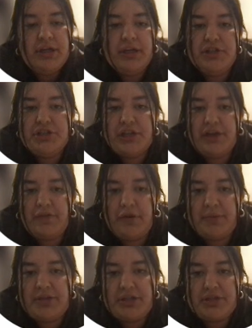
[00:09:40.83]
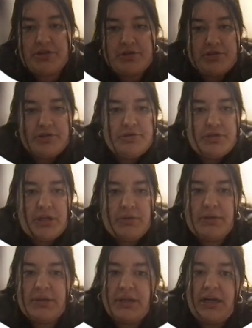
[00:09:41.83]
EGFR mutations are associated
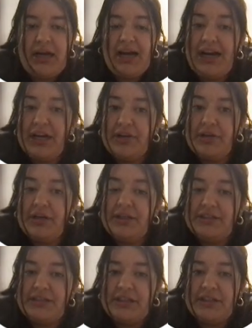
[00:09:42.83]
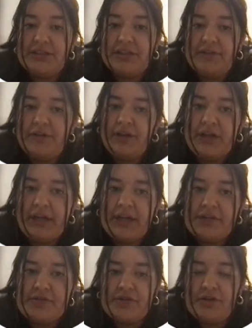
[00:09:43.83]
with the higher incidence of lung
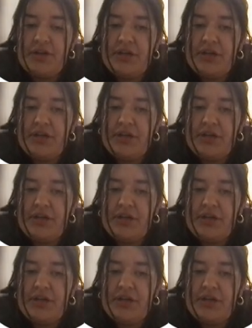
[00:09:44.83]
cancer,